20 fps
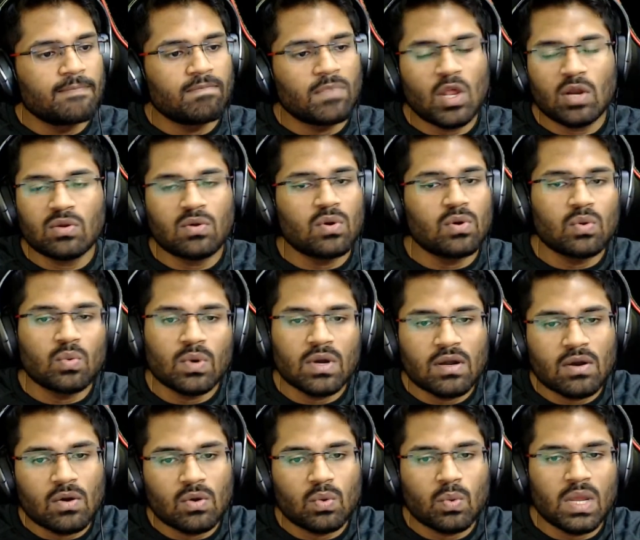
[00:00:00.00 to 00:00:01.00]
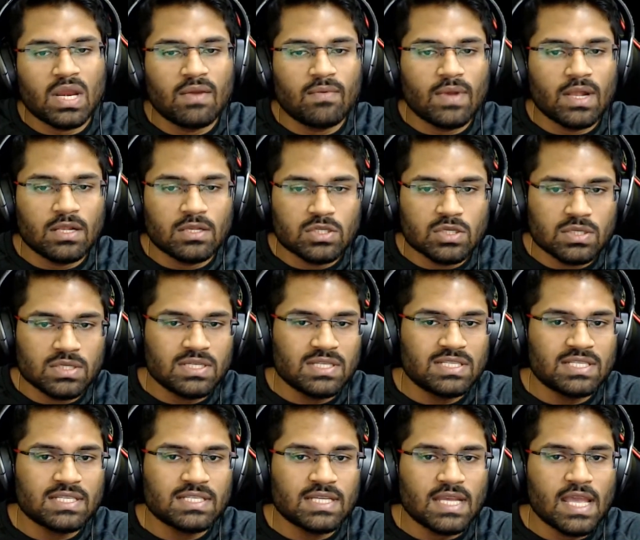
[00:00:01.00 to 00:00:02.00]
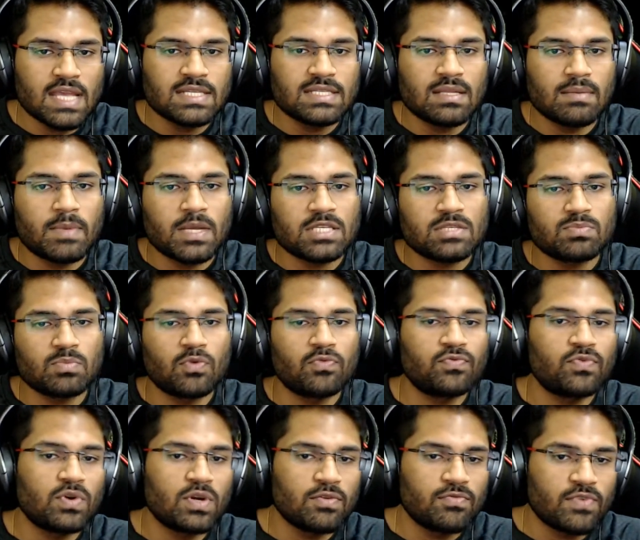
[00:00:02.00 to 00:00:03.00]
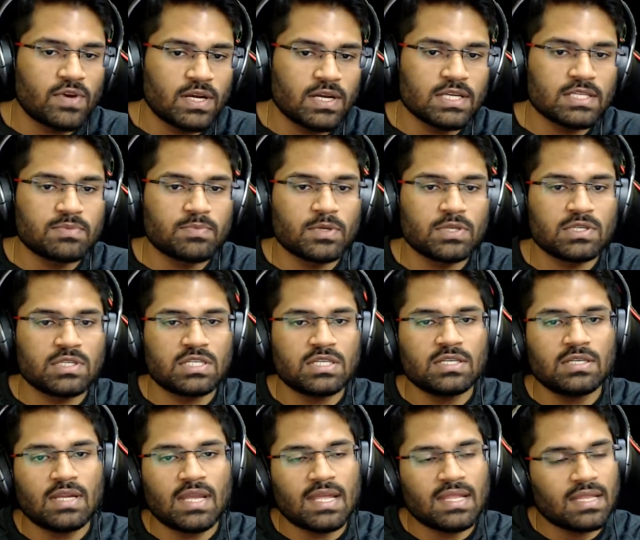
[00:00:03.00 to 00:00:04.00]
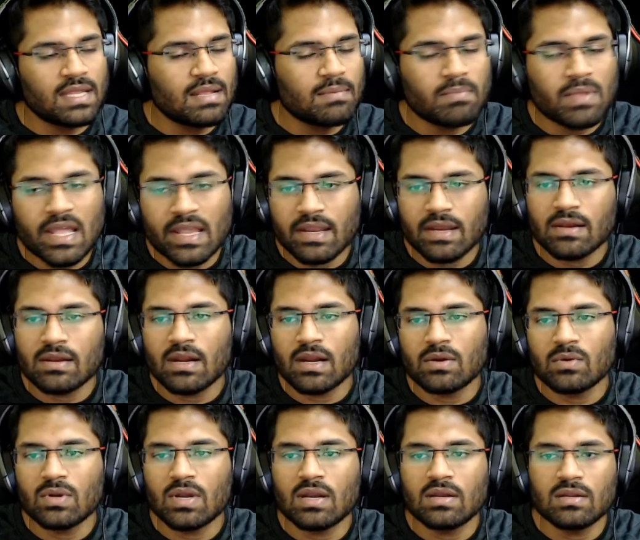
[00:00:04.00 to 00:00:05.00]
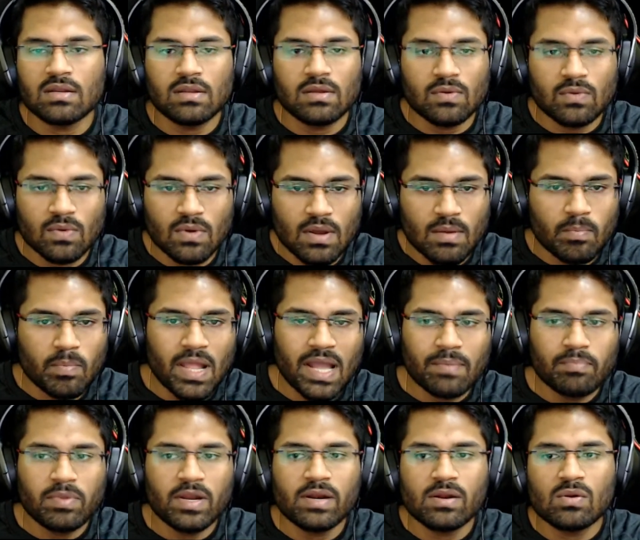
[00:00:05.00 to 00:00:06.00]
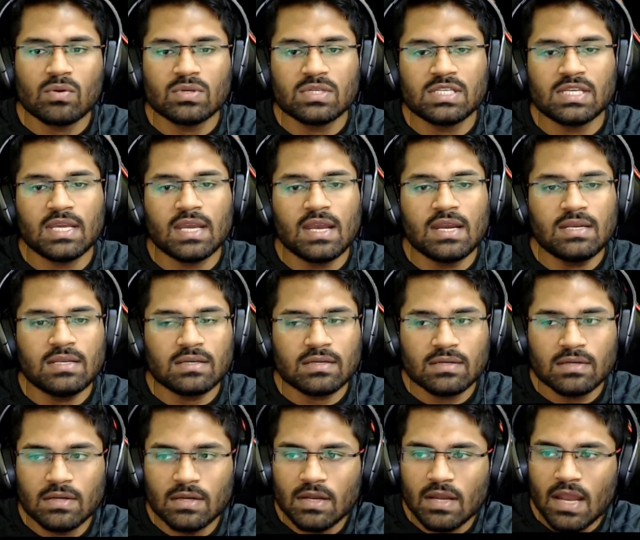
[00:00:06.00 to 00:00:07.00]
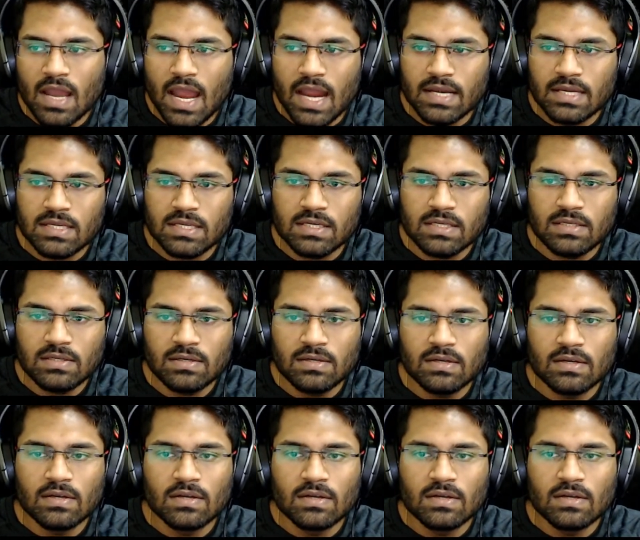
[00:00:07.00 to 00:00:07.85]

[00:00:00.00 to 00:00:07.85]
not going to work out very well. So g6 is the best move to defend this position, and then black can try to continue. Black played rook c8, and here